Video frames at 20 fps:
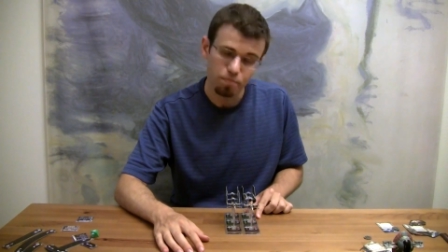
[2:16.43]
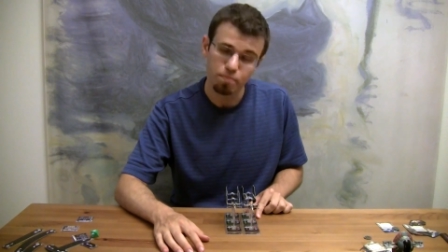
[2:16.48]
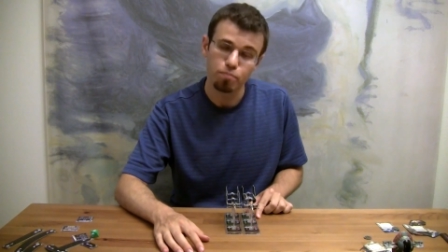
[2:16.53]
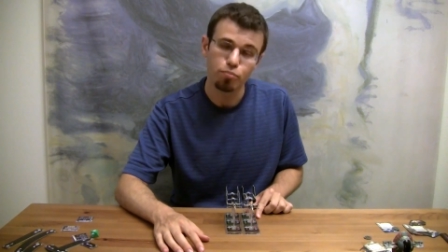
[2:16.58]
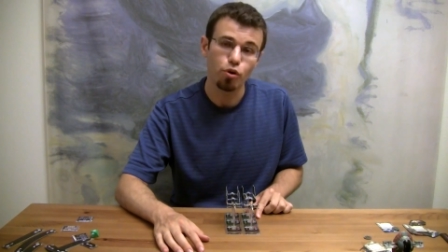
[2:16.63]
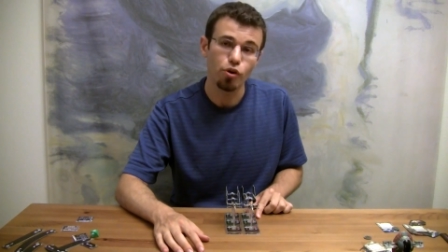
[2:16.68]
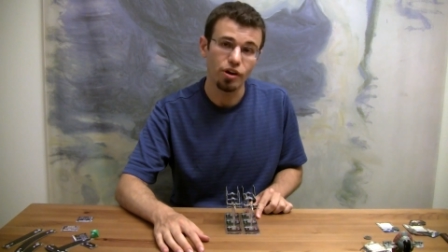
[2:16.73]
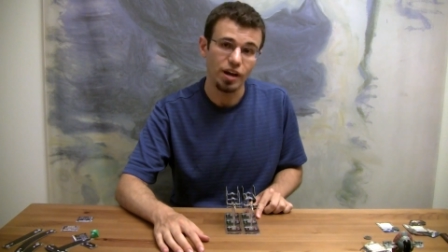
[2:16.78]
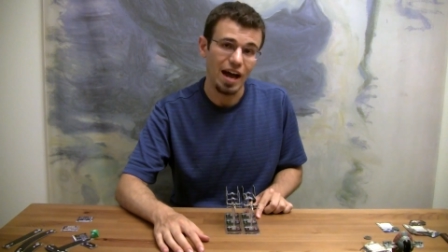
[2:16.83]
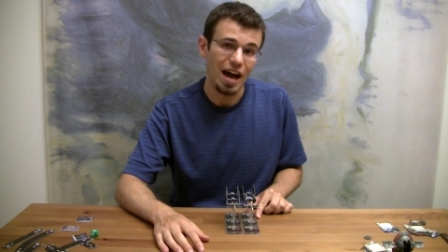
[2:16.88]

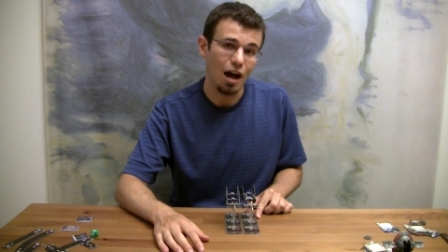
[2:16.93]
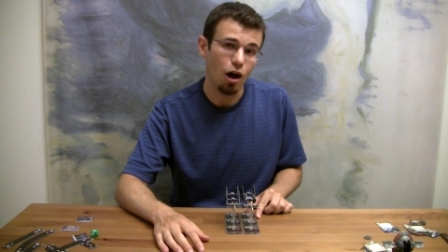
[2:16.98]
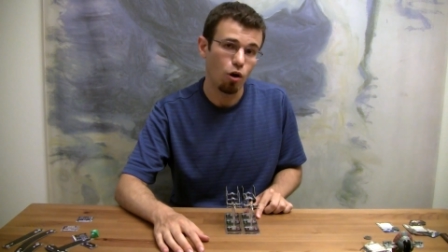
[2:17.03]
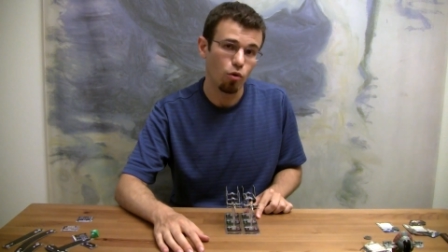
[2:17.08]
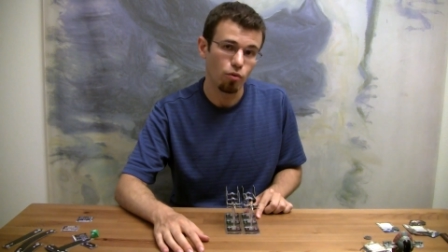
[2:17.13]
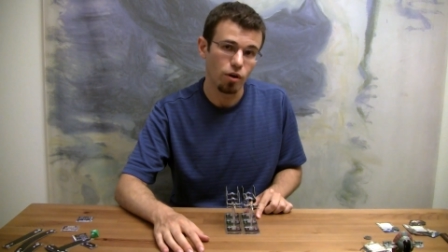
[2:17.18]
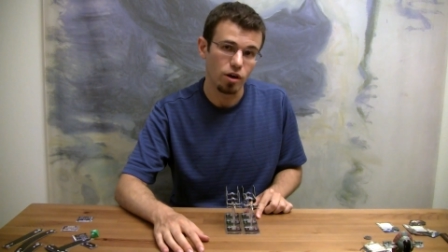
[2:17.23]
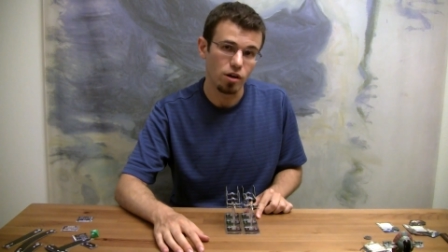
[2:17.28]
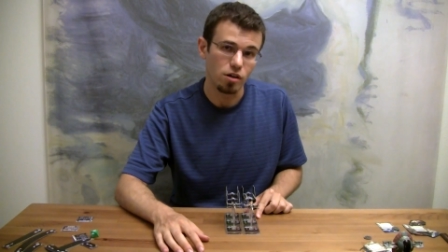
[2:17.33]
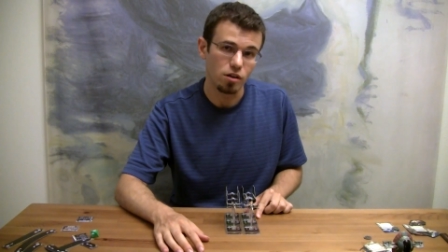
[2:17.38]
Put Howl
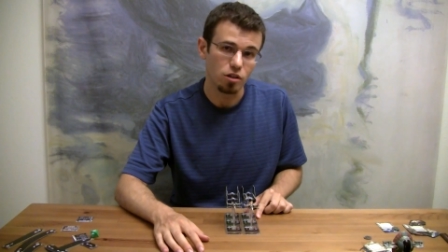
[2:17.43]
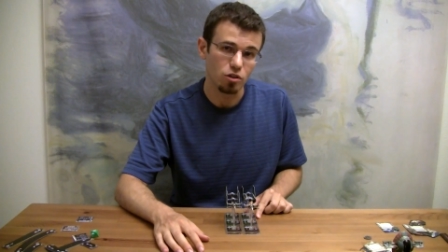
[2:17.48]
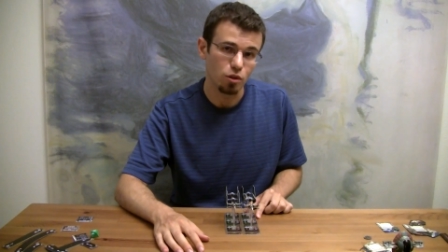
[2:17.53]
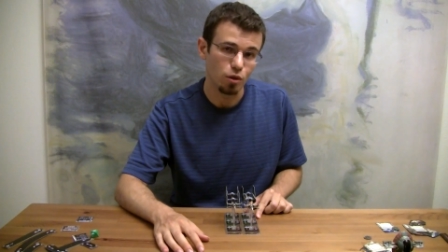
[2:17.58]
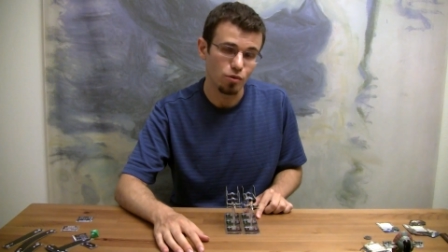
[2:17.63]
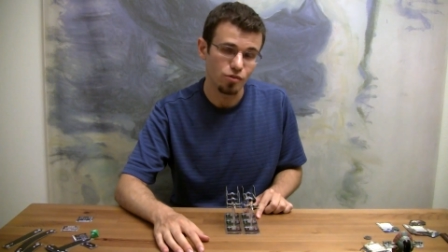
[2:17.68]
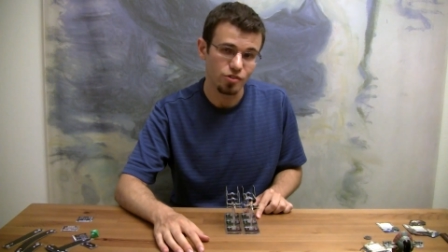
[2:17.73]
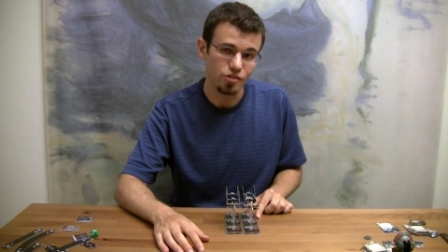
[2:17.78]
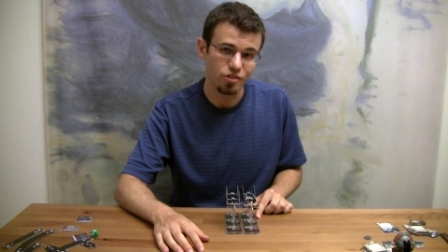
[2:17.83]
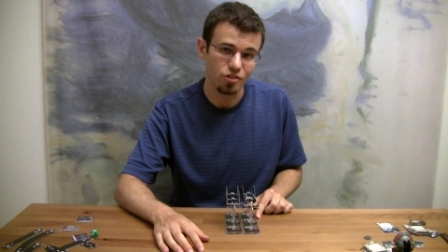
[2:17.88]
Runner
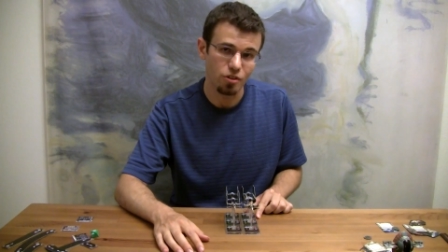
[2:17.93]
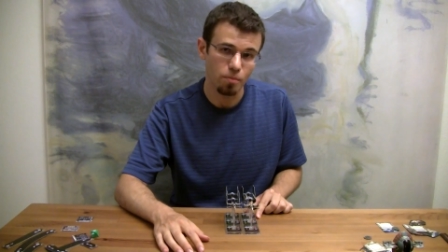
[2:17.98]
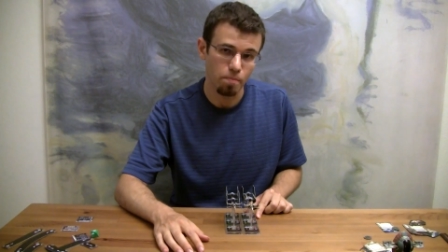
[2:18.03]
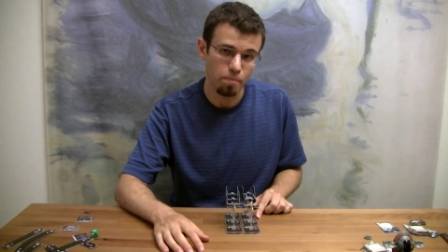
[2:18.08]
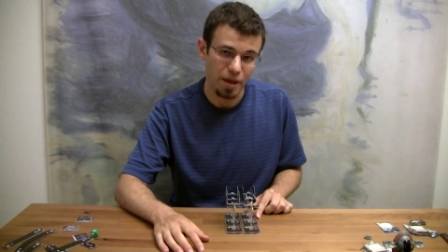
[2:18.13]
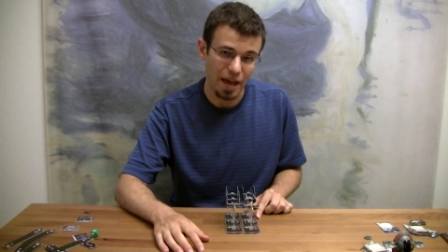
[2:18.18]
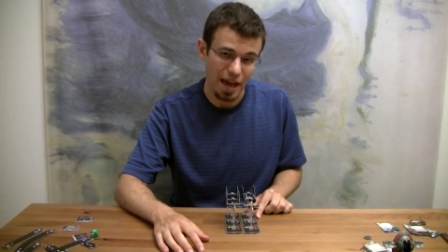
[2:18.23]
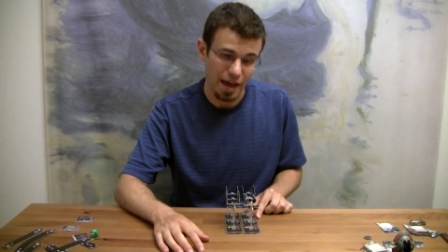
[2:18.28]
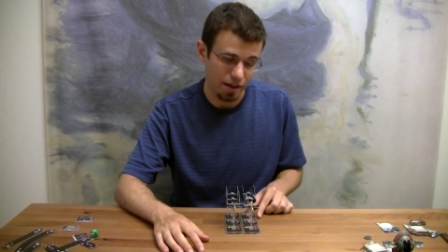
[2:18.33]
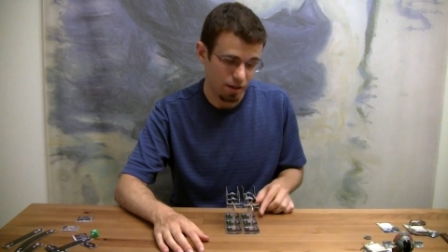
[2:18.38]
closer to the
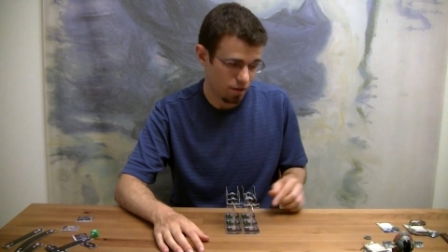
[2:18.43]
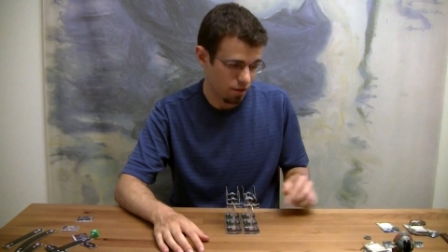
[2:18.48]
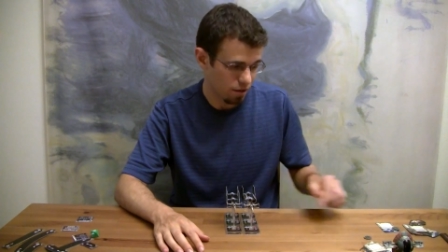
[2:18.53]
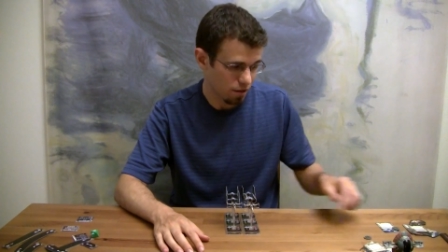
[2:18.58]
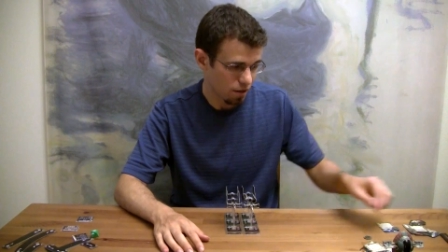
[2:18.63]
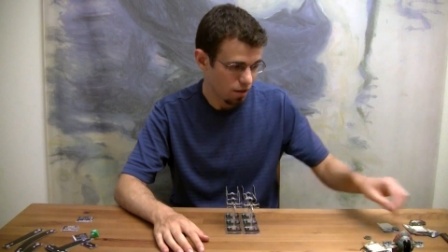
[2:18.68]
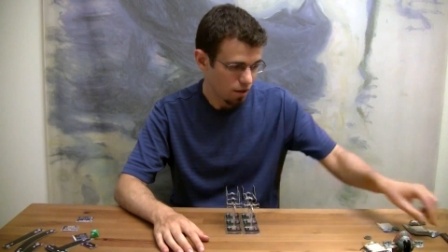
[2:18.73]
back.